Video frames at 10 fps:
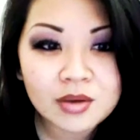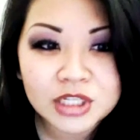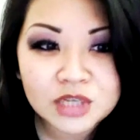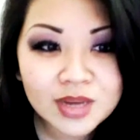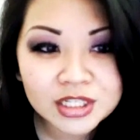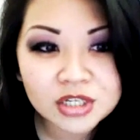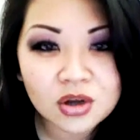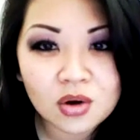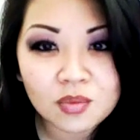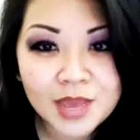She wants to
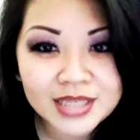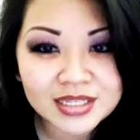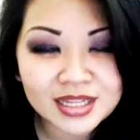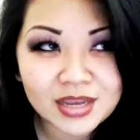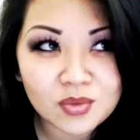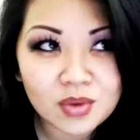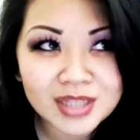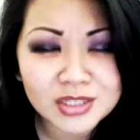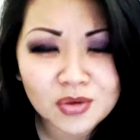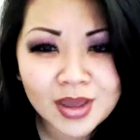know basically
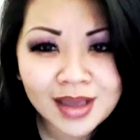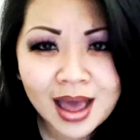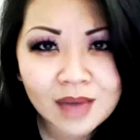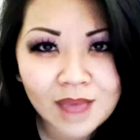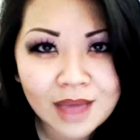what's going on.